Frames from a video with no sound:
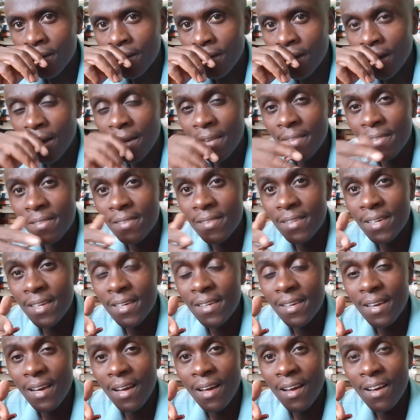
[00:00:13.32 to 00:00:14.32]
And
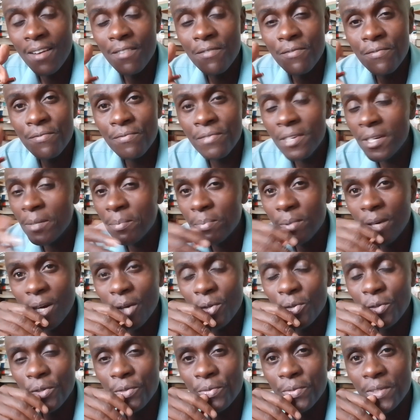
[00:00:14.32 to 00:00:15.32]
they are very
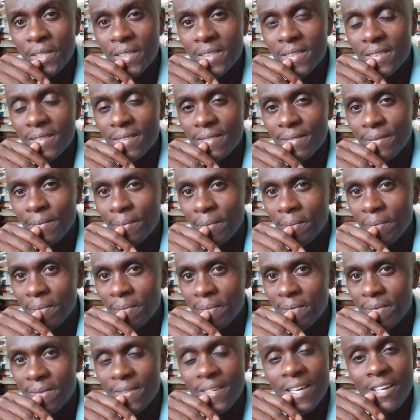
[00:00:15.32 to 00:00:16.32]
proud of it.
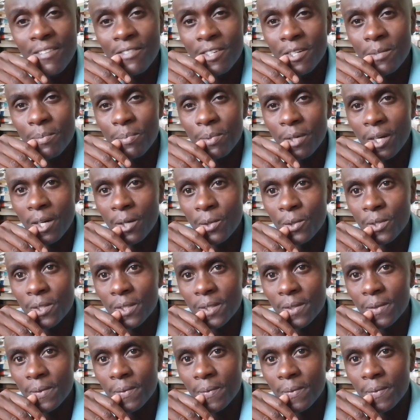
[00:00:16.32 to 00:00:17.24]
They are very proud.